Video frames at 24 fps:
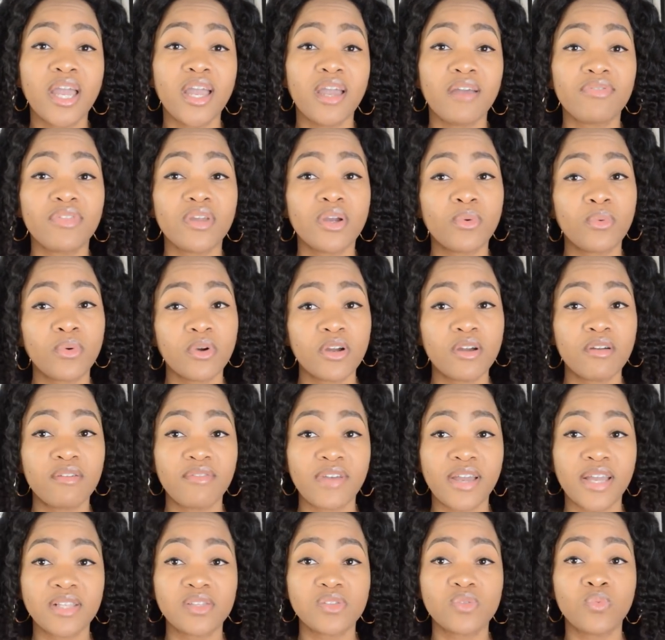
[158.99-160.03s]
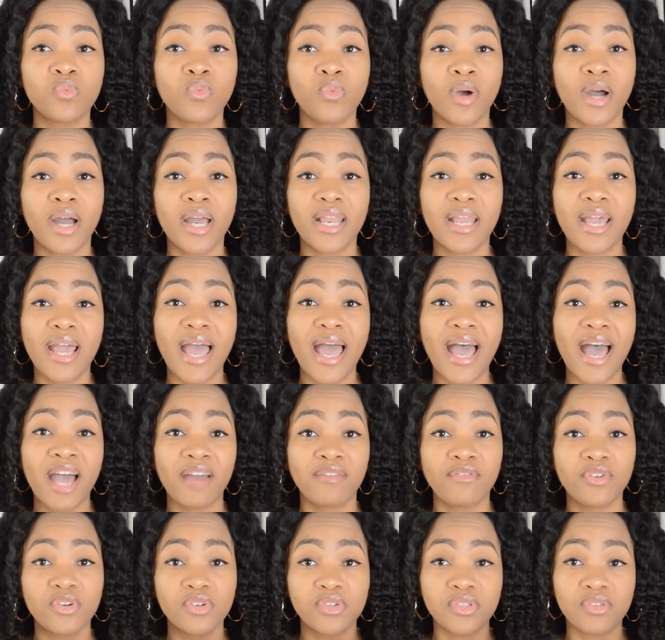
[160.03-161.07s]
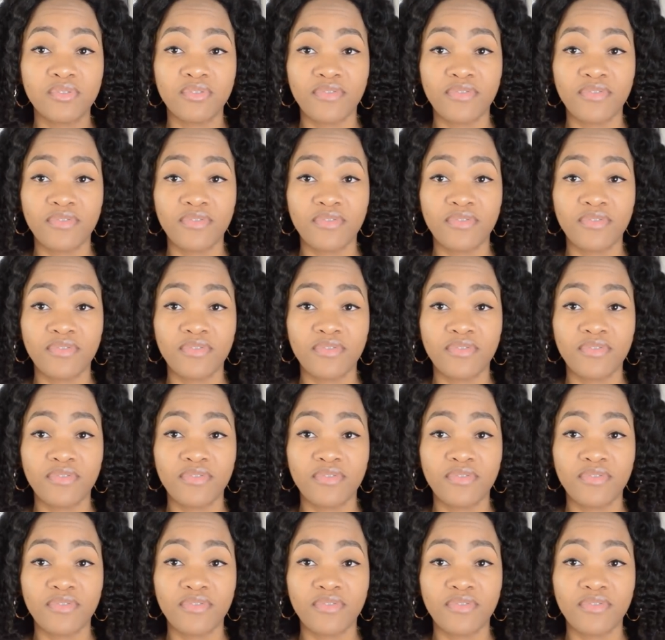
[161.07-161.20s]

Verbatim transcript: If there were events, what adverse